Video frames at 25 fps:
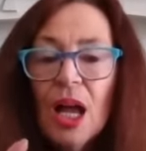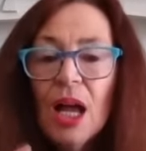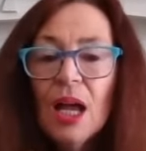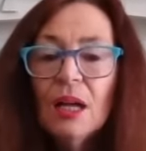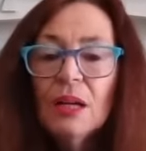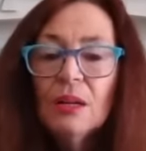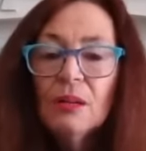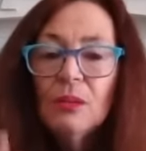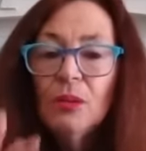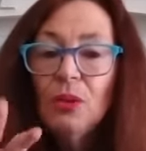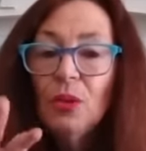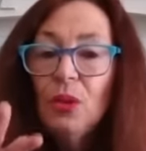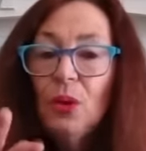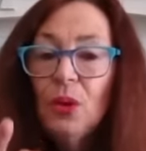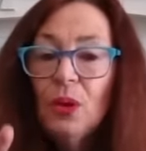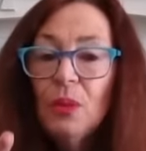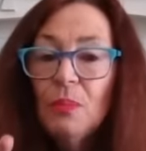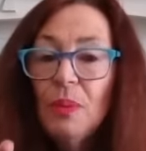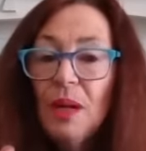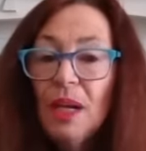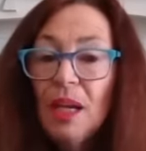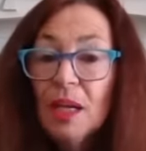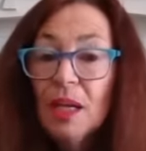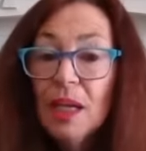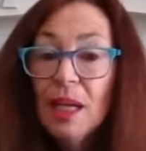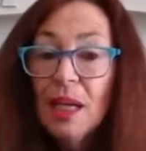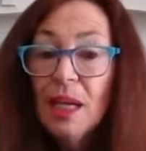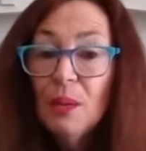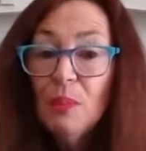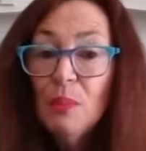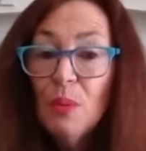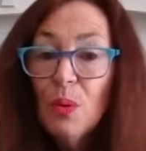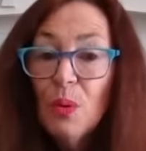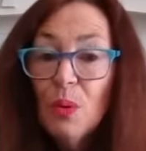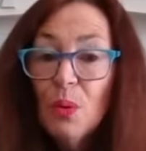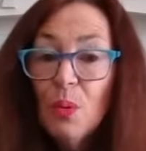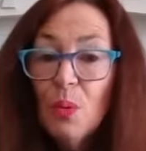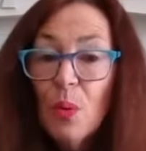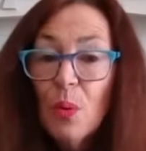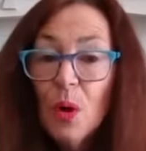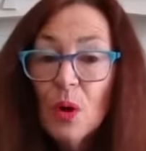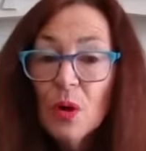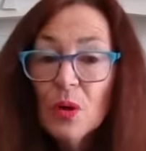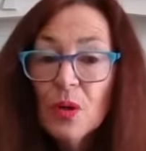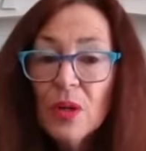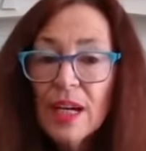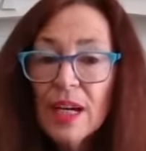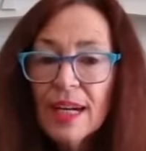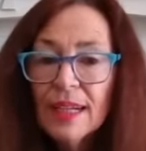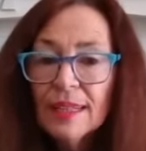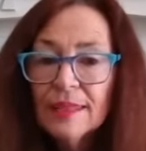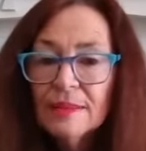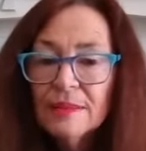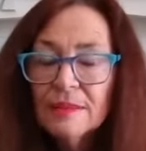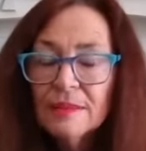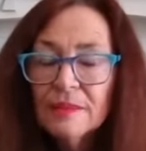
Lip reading: You can be a keyboard warrior.